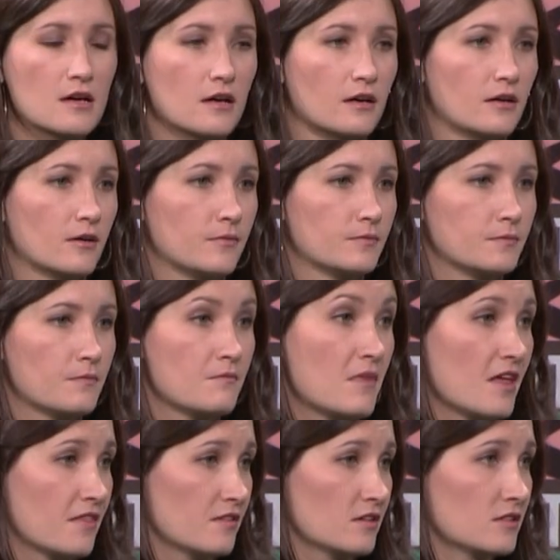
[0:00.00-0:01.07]
um,
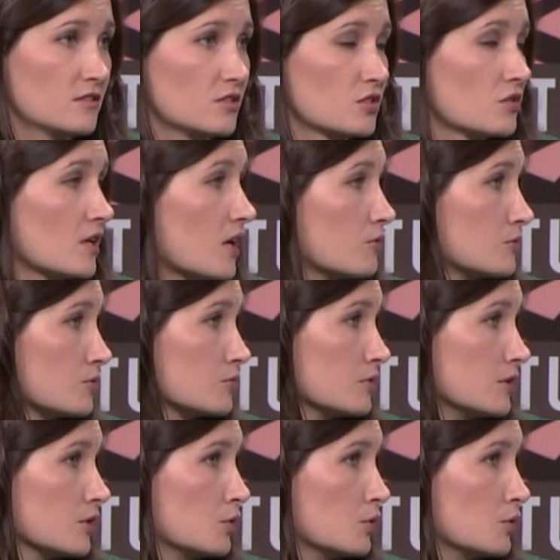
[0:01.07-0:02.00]
methods and so that was really